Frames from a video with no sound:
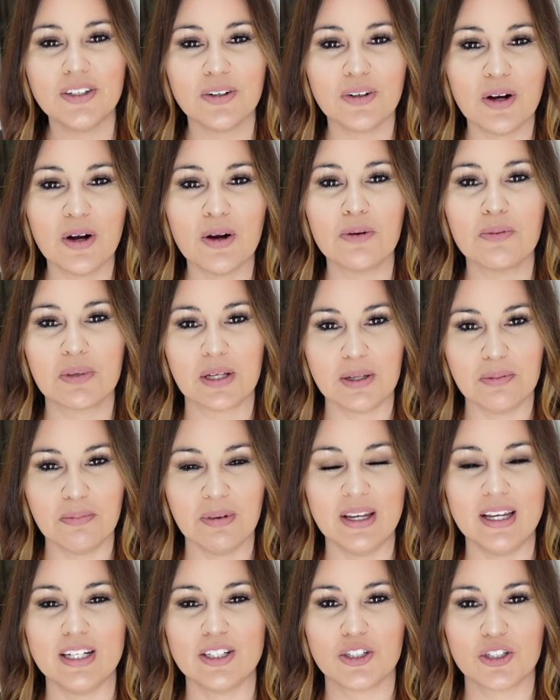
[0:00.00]
your home can
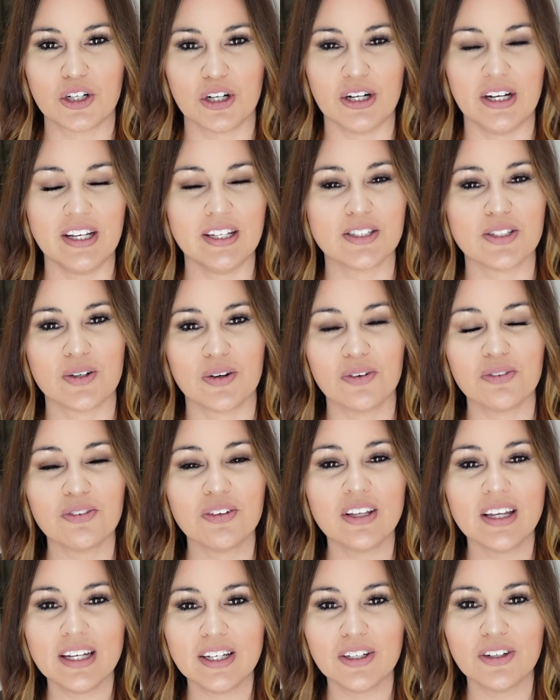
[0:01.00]
be a journey, so don't feel
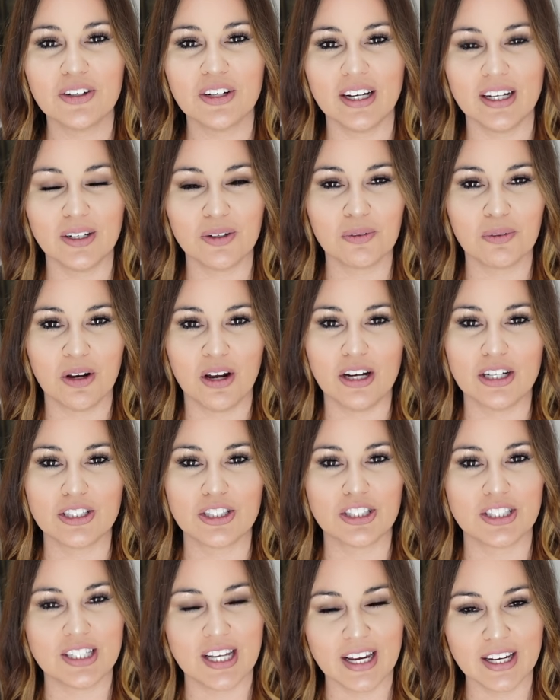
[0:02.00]
like you're in a rush.
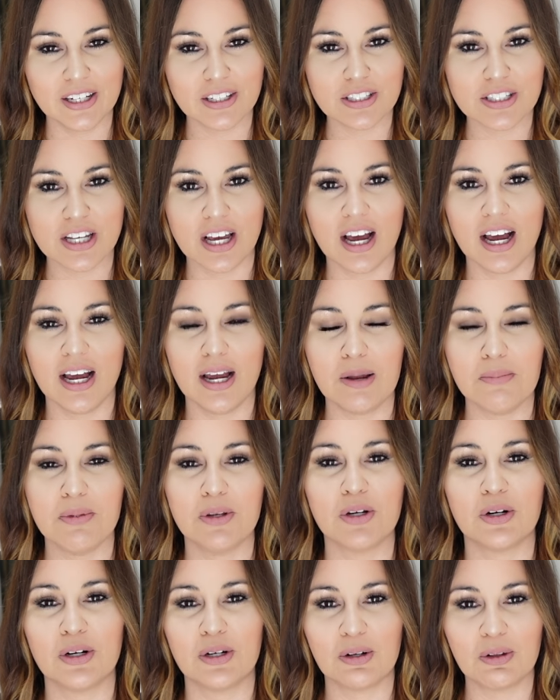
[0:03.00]
Take your time.
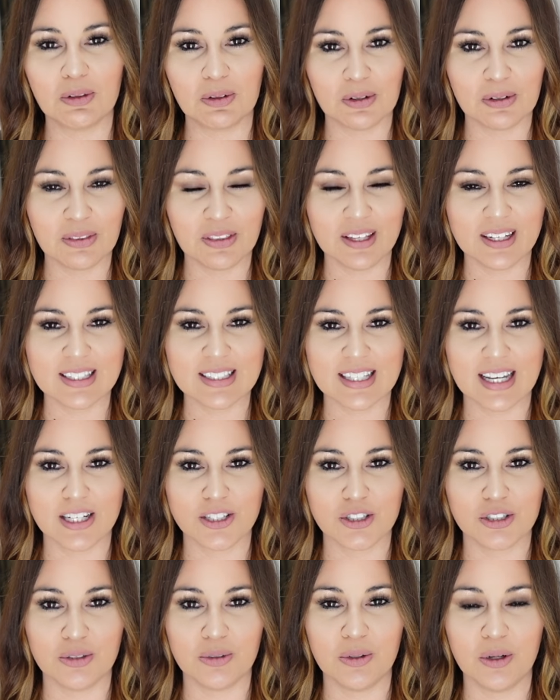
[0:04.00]
You're gonna learn things
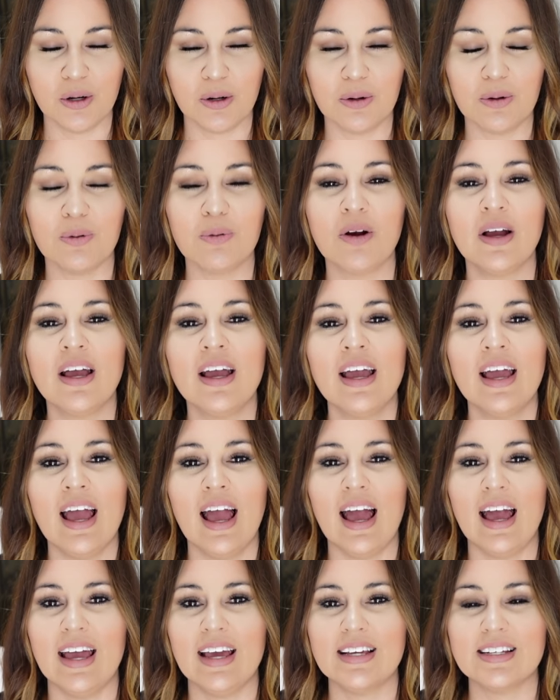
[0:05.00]
as you go.
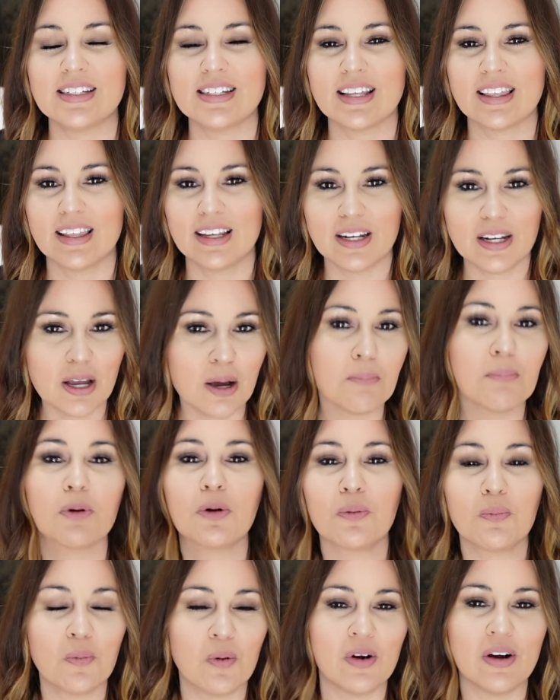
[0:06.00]
And the
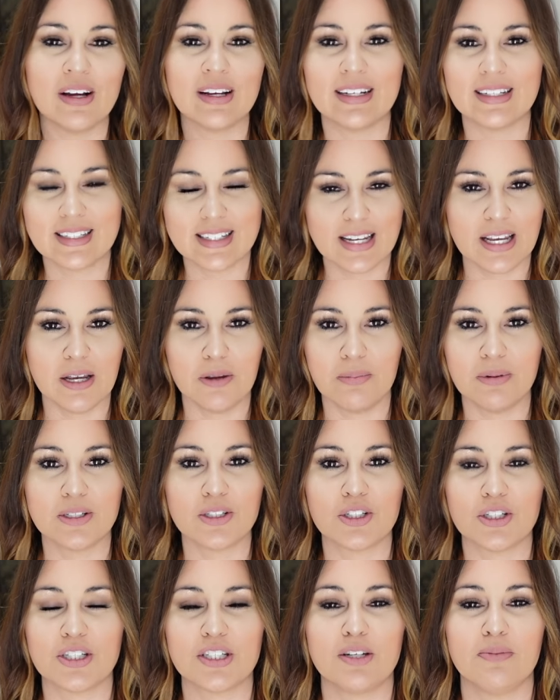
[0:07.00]
number one tip is
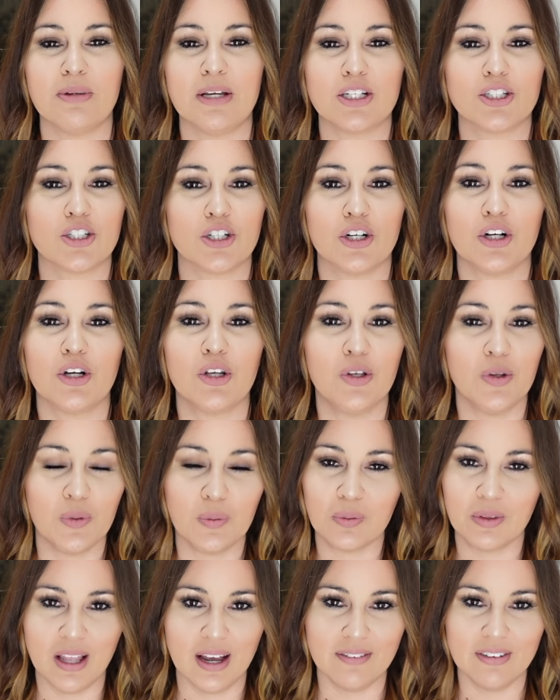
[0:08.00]
just to make sure
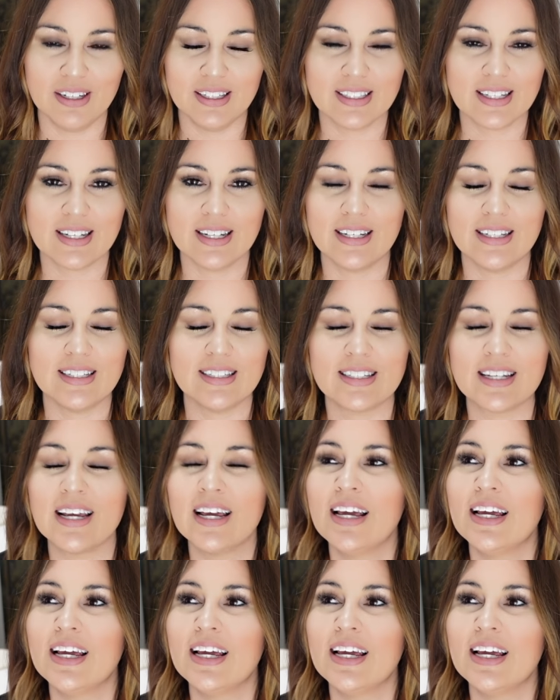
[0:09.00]
you love it. It